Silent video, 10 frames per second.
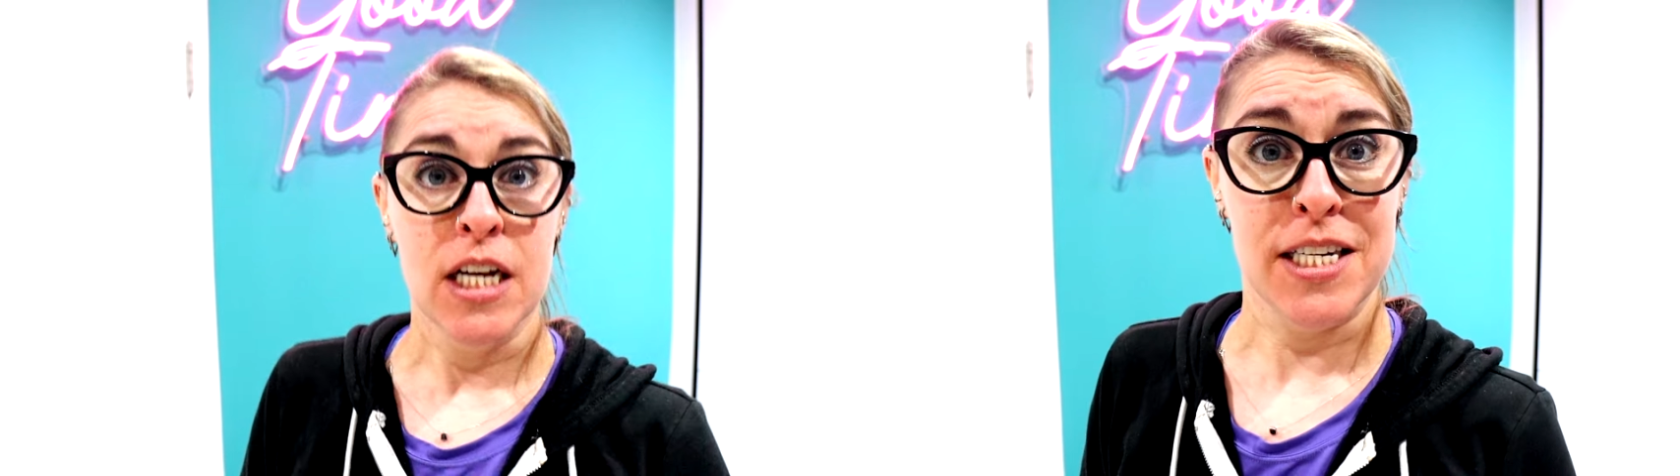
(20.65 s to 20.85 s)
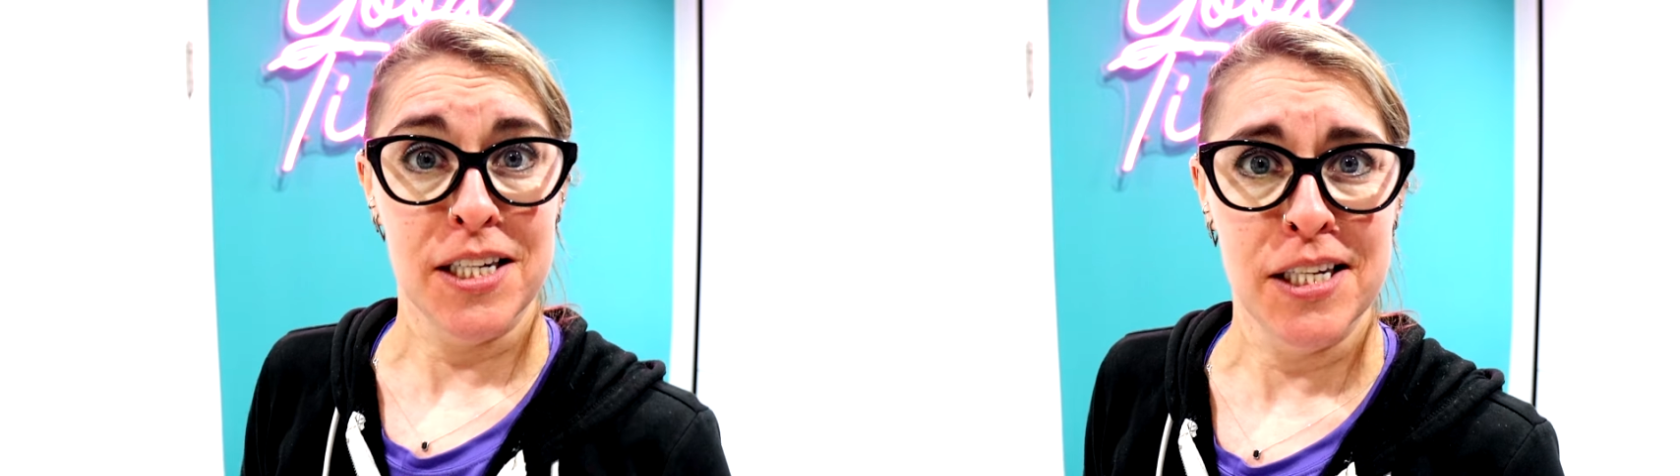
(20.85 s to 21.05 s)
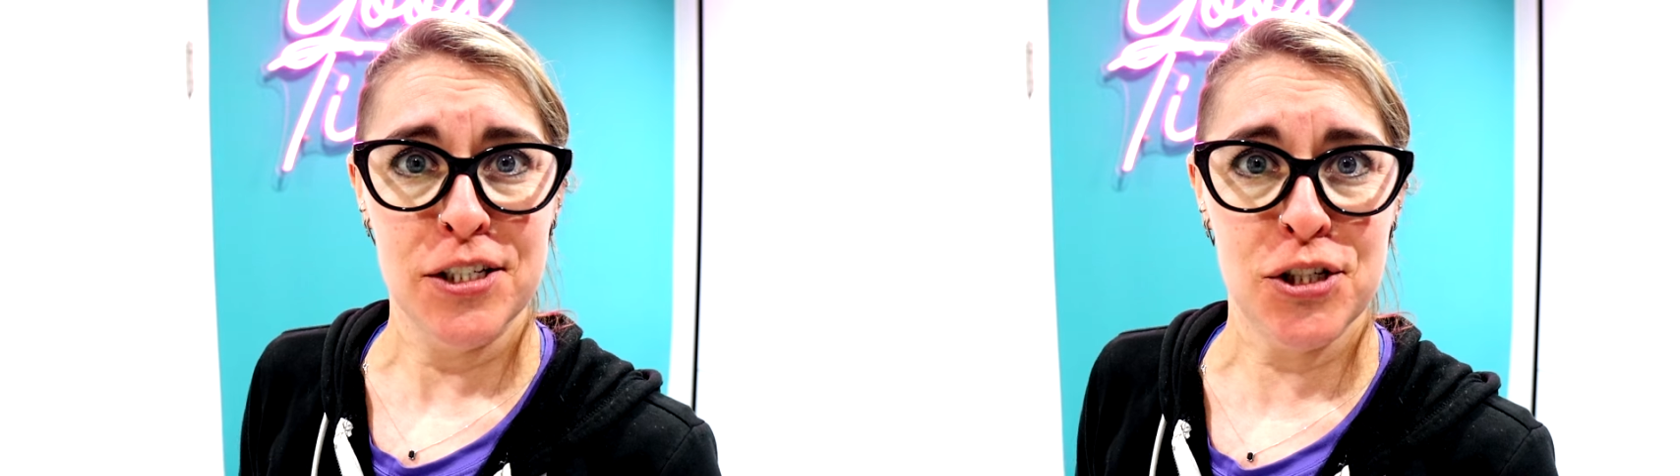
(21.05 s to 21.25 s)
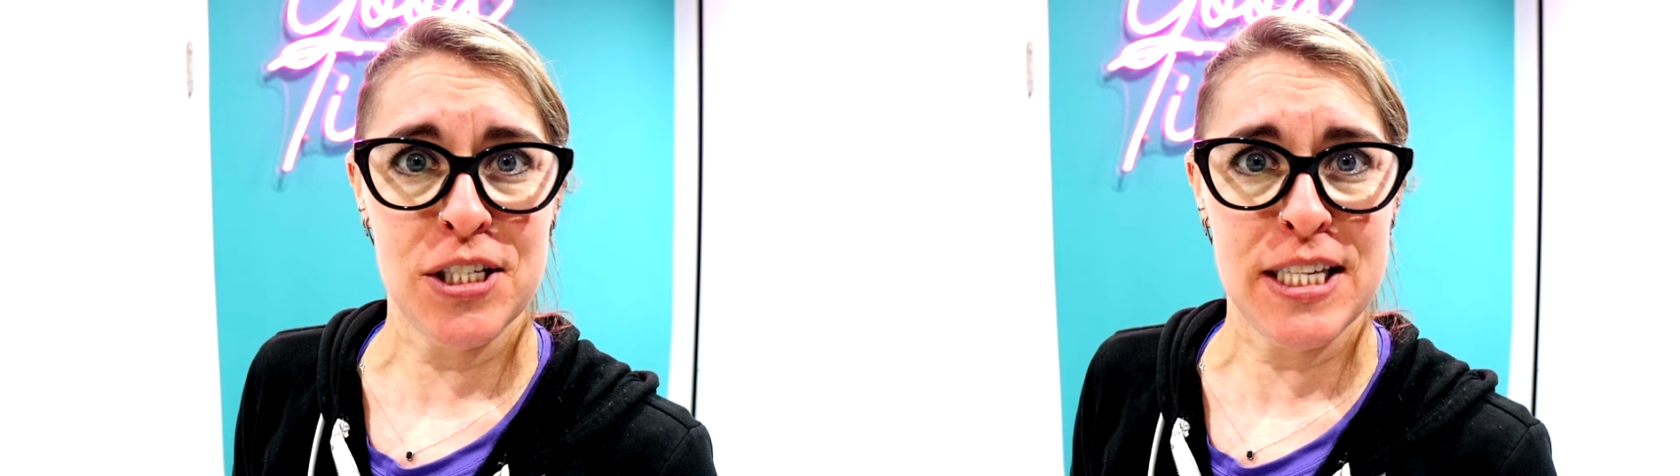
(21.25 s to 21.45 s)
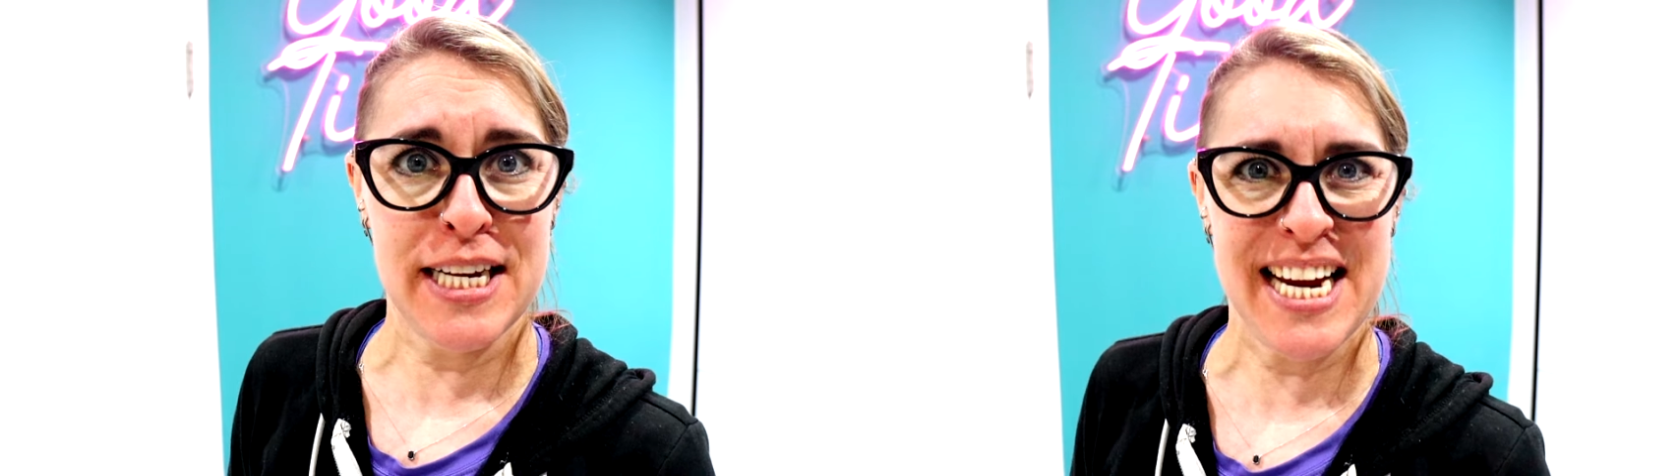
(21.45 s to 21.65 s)

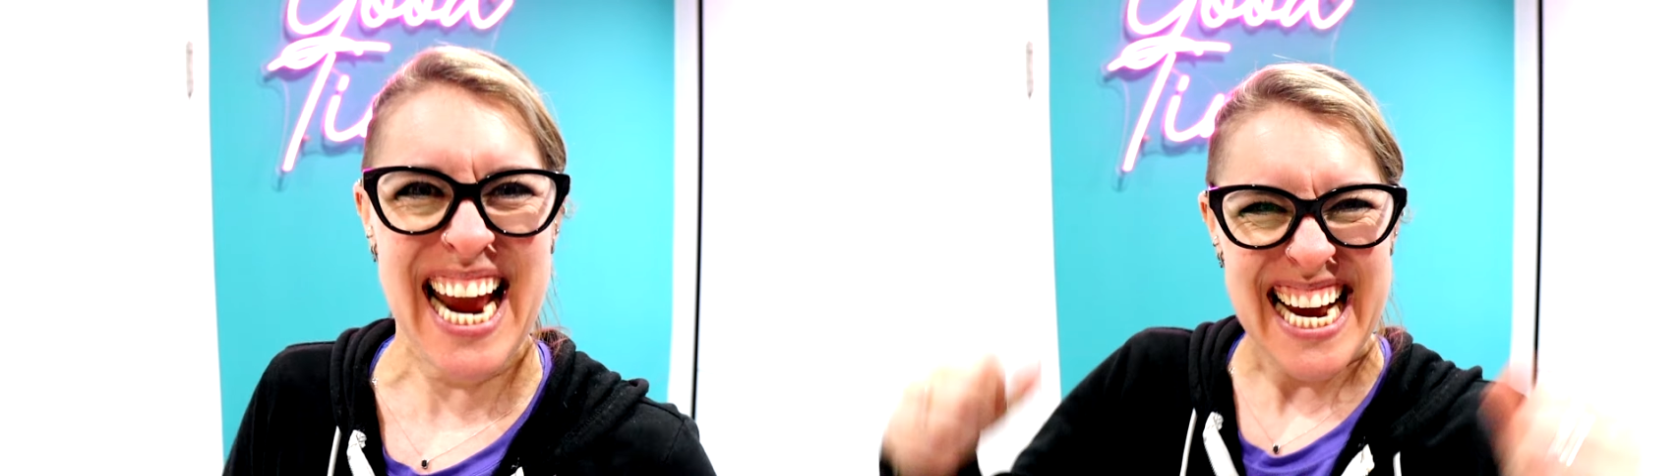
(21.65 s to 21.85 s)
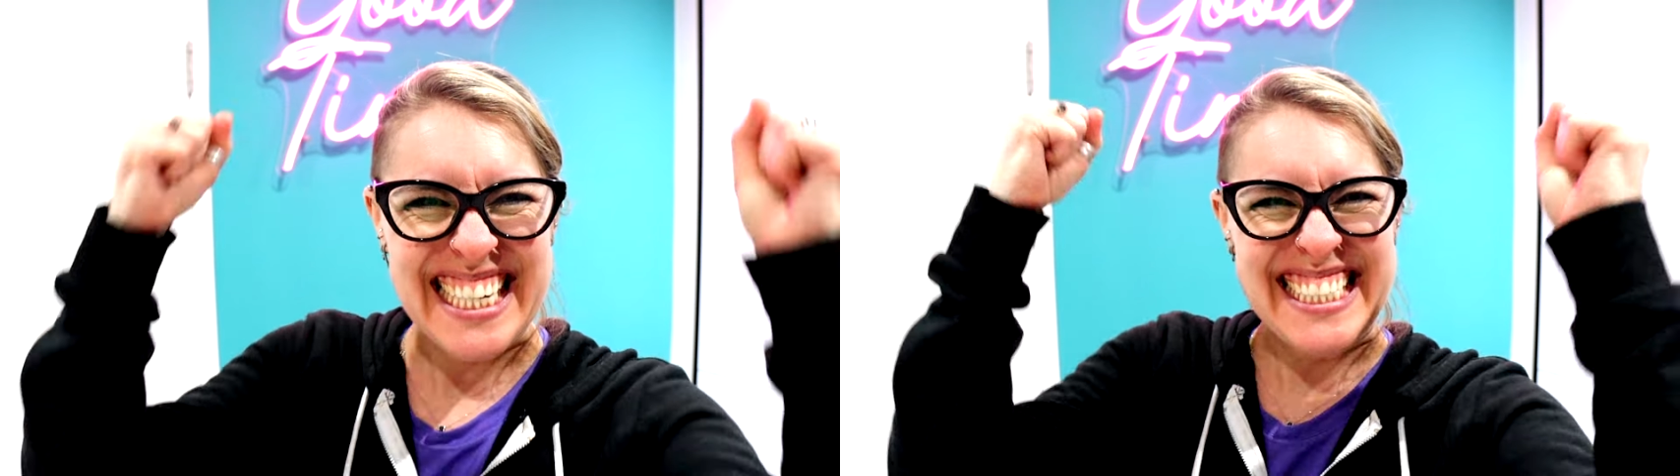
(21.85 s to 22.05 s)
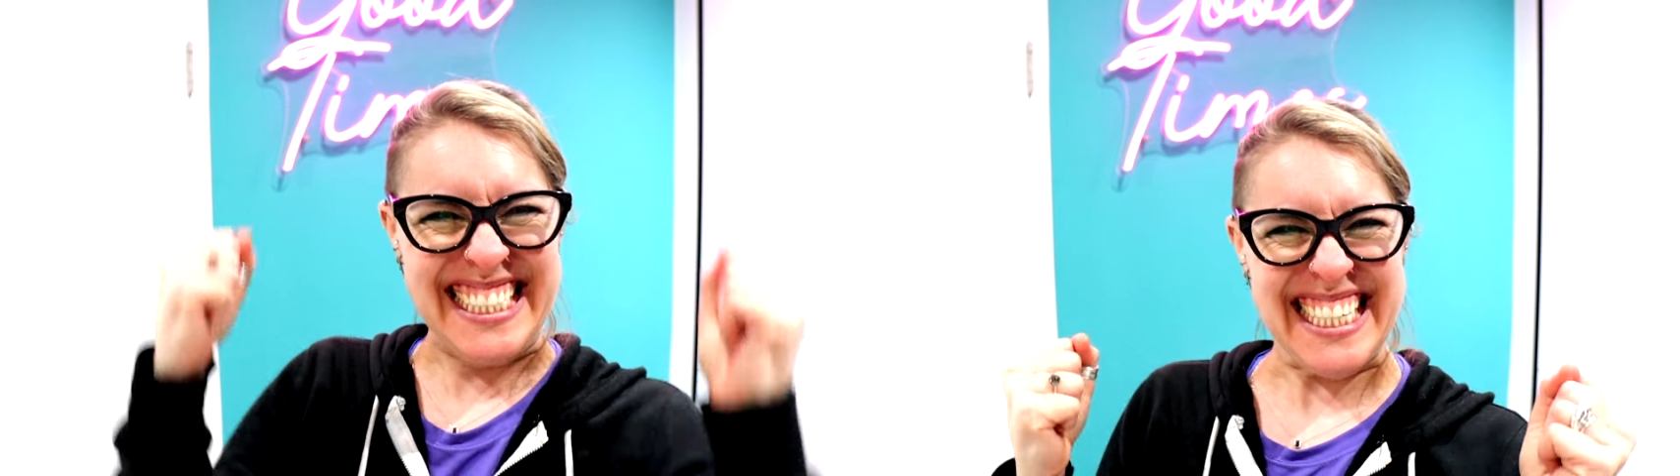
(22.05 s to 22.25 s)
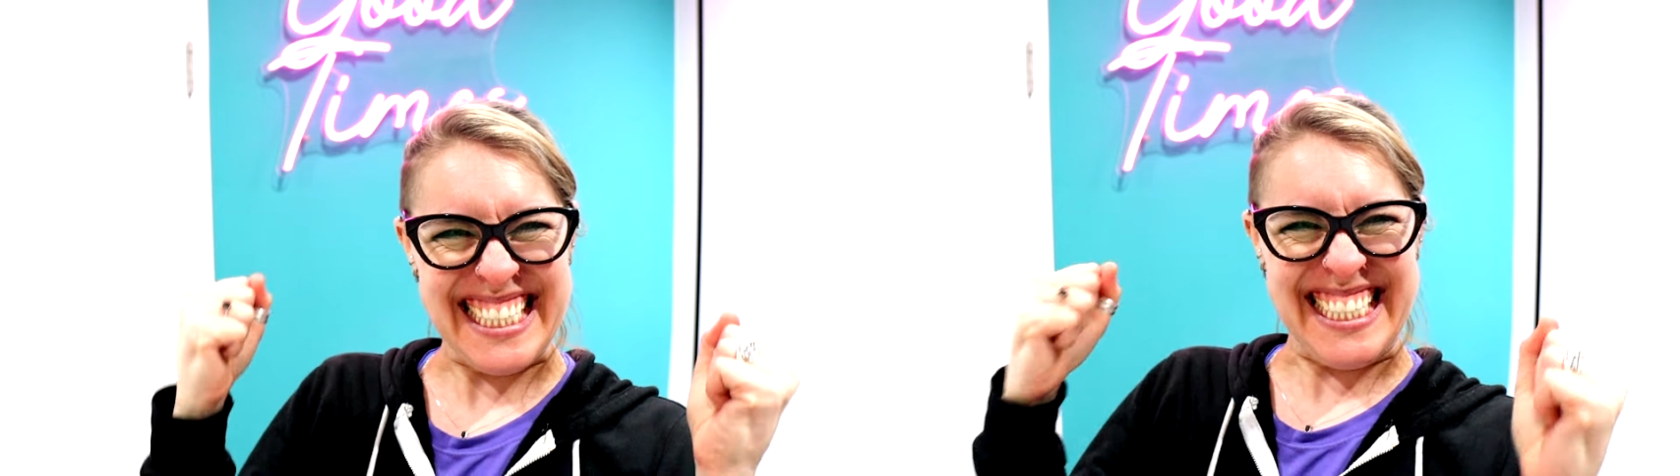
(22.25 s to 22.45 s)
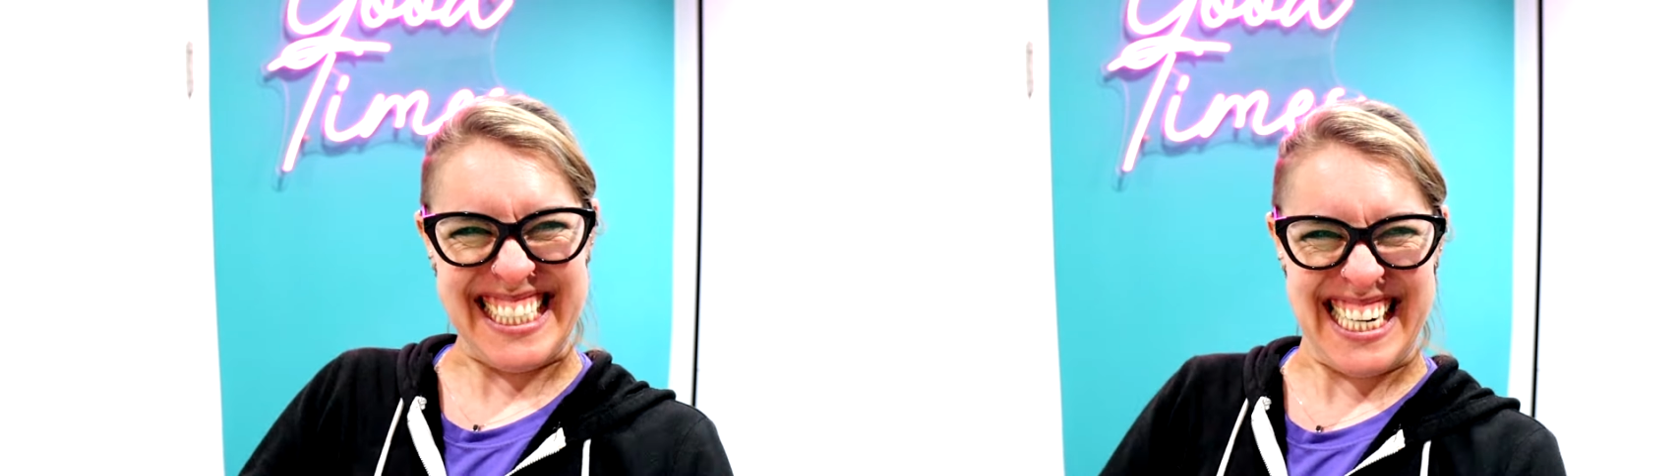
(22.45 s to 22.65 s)
deliciously
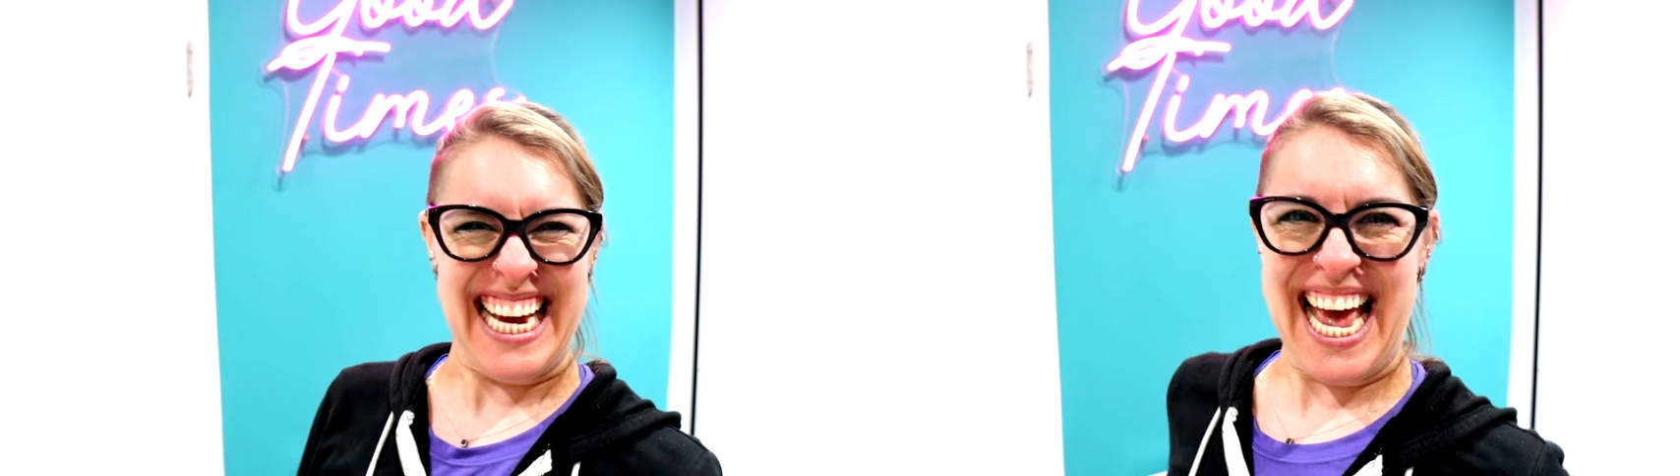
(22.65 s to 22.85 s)
good